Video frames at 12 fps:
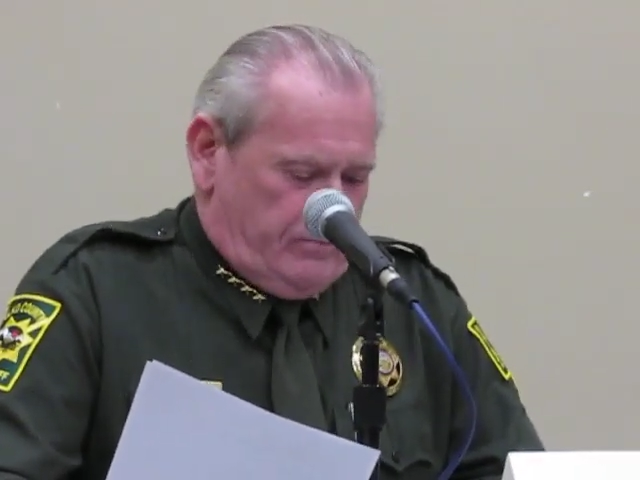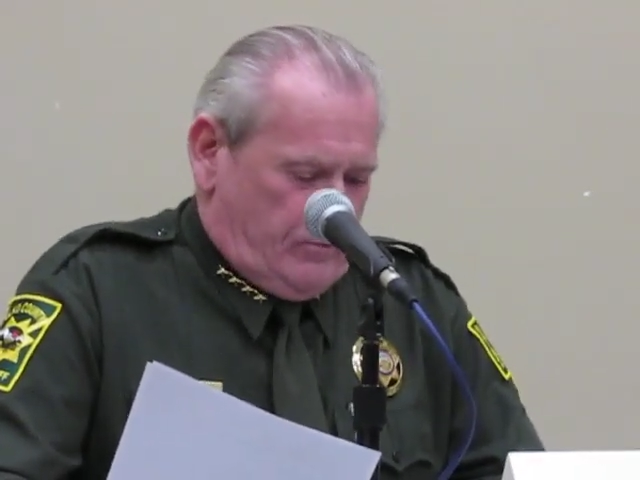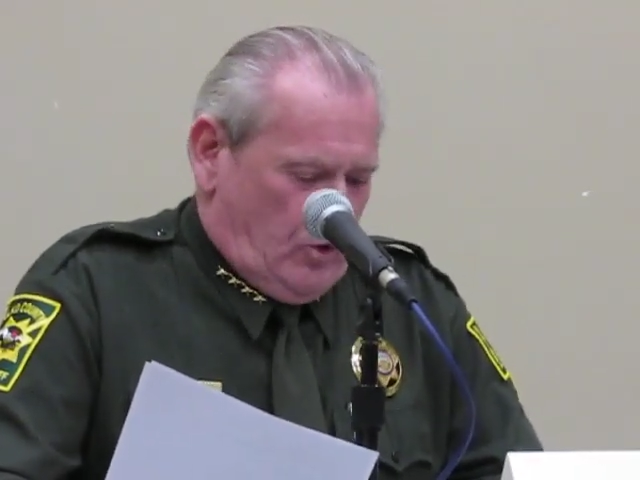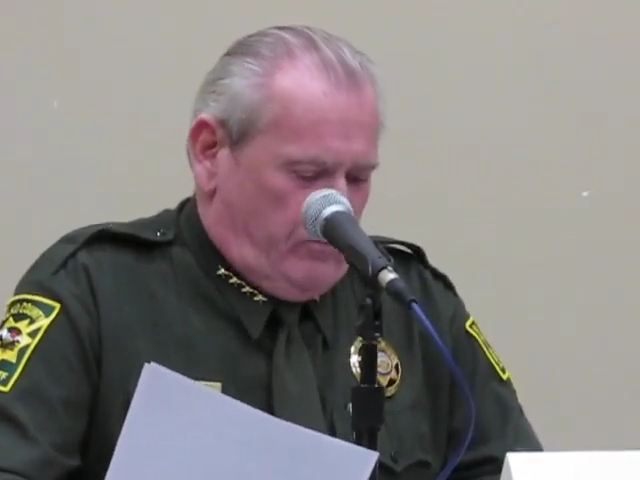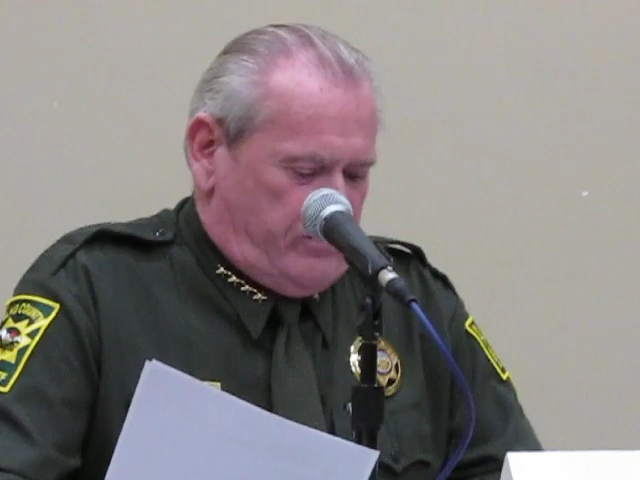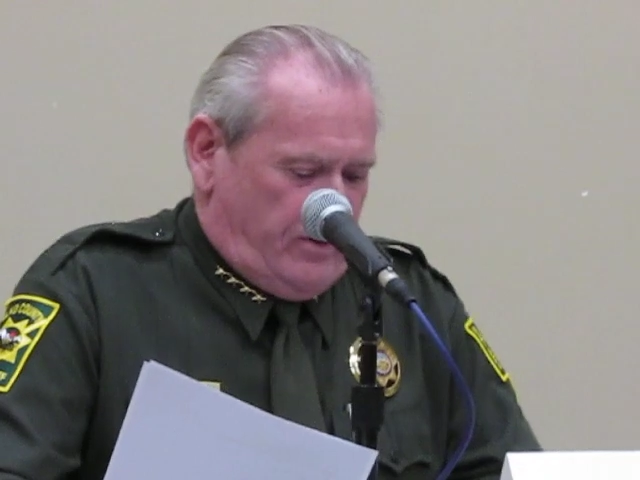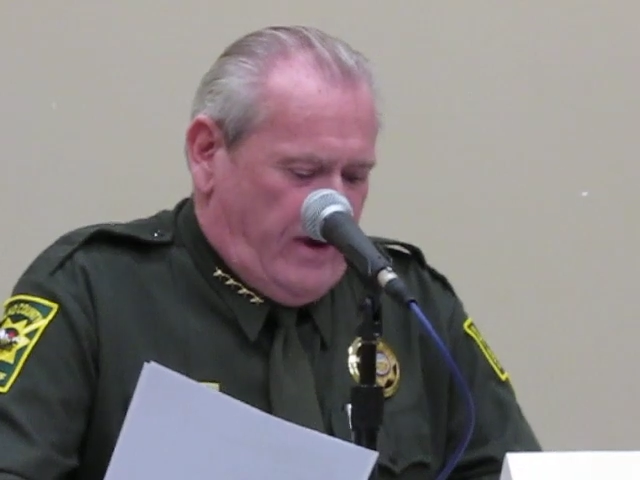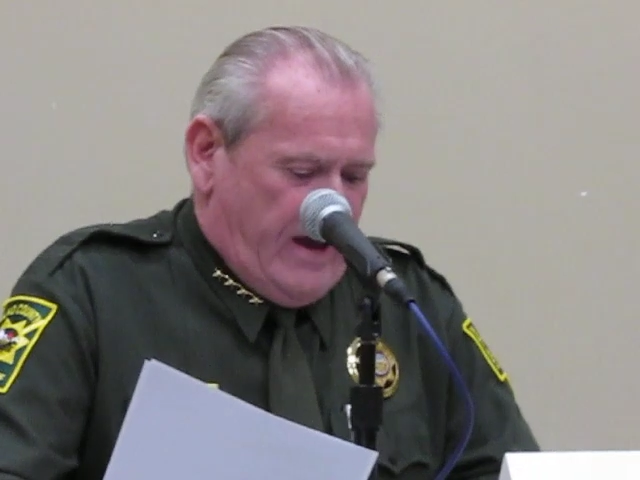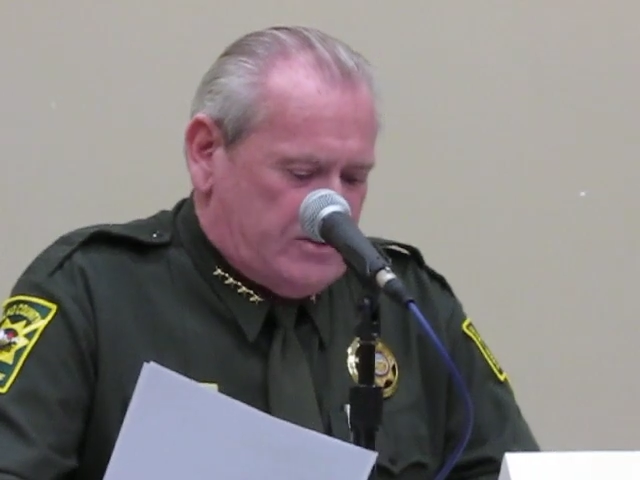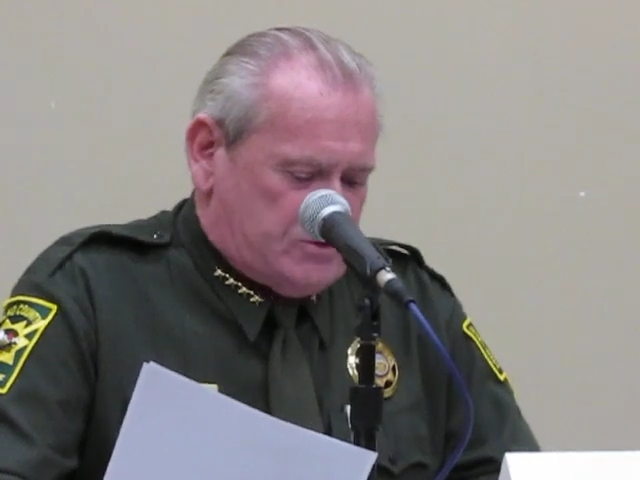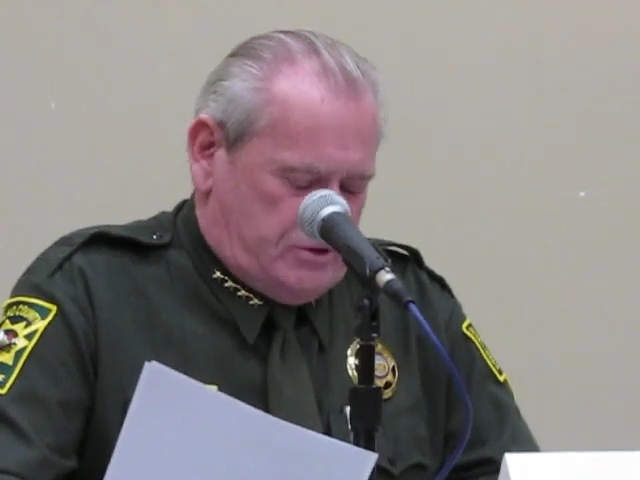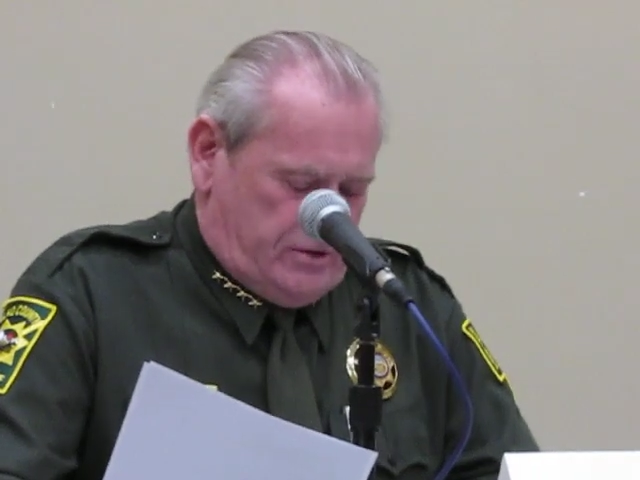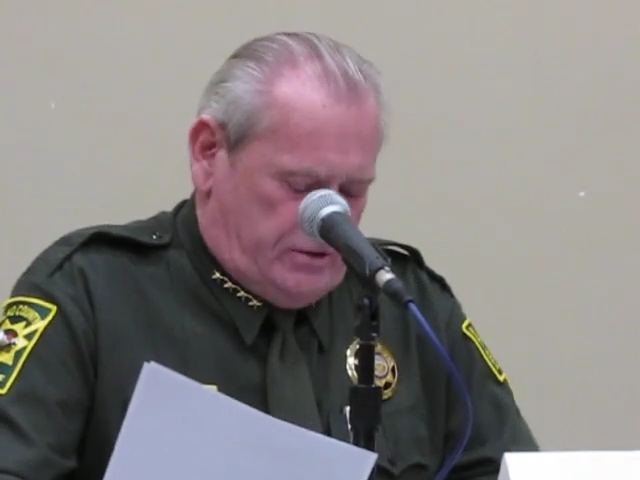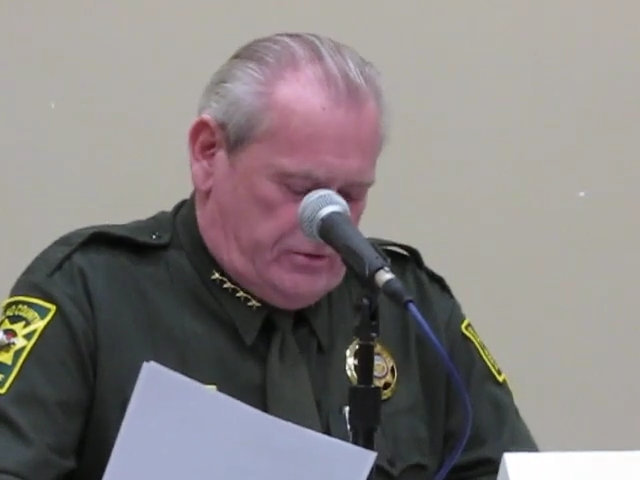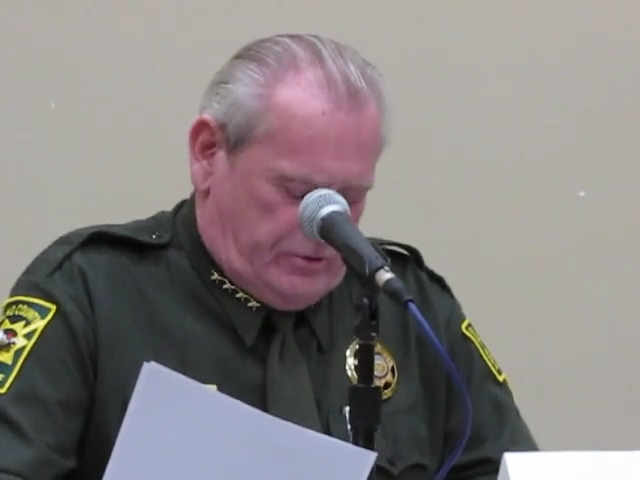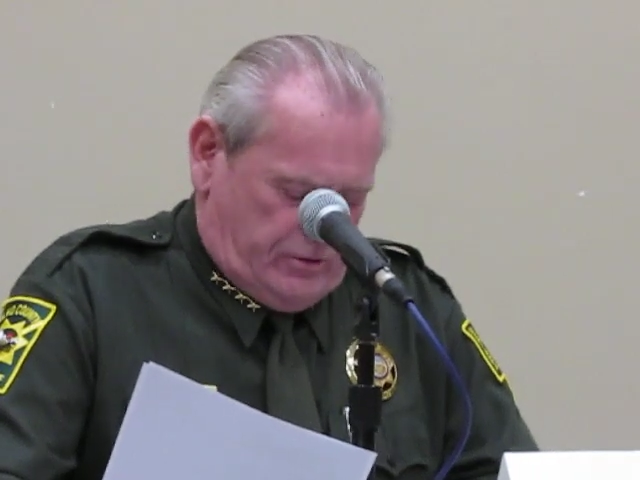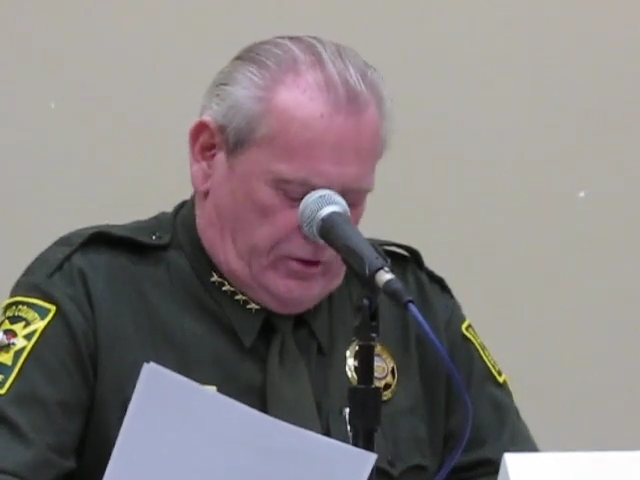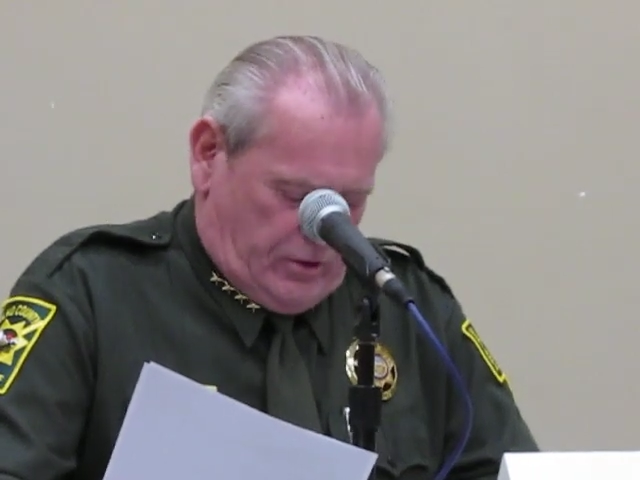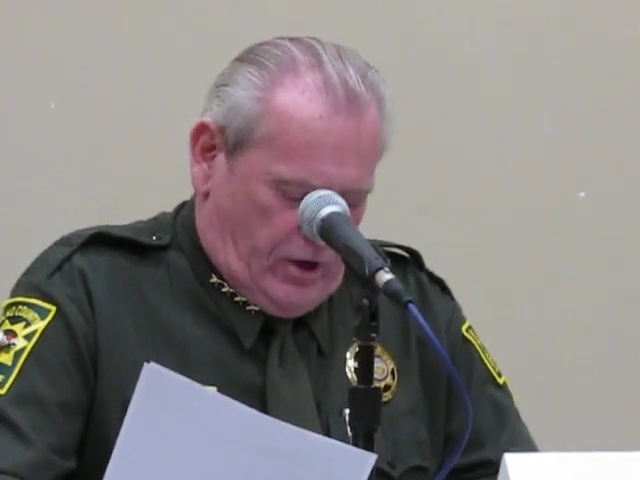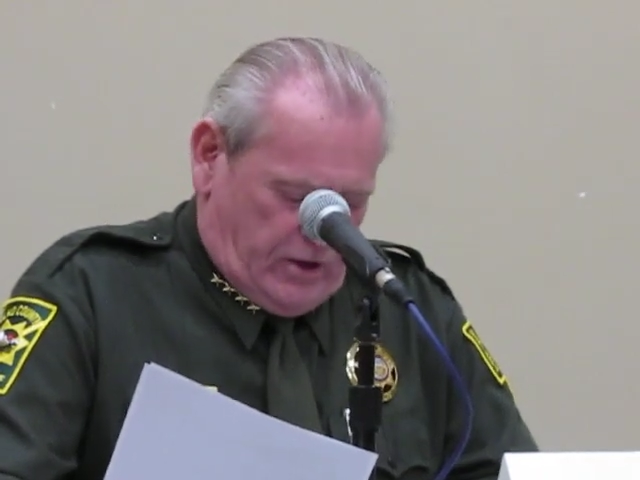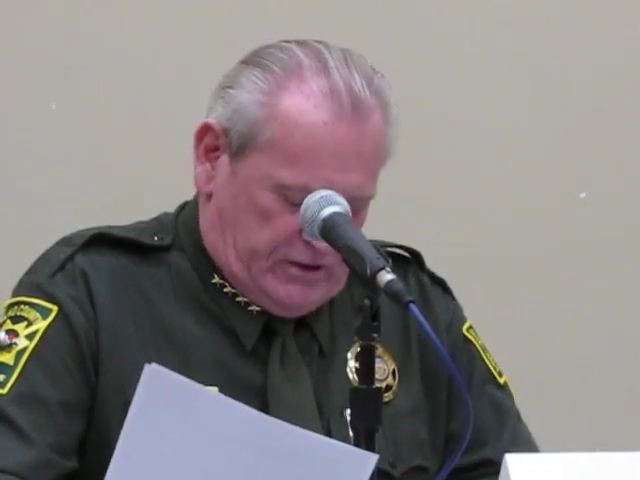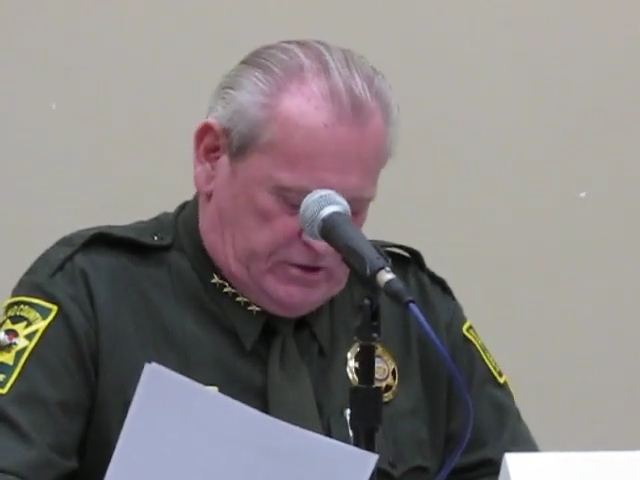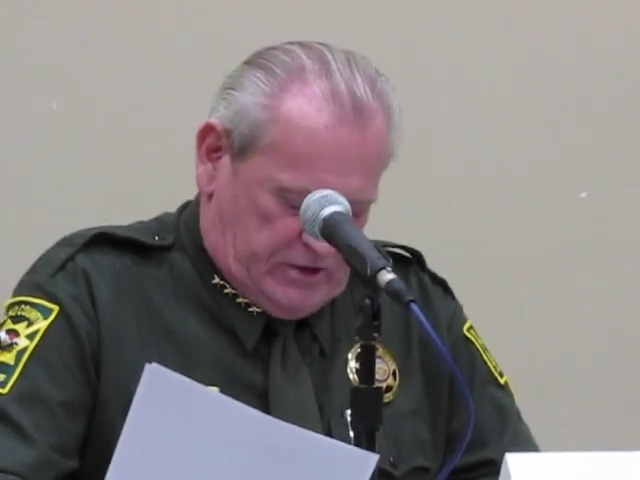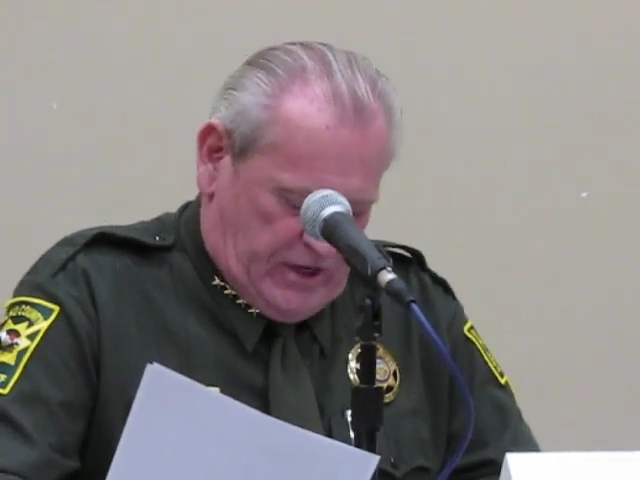over the last year, the narcotics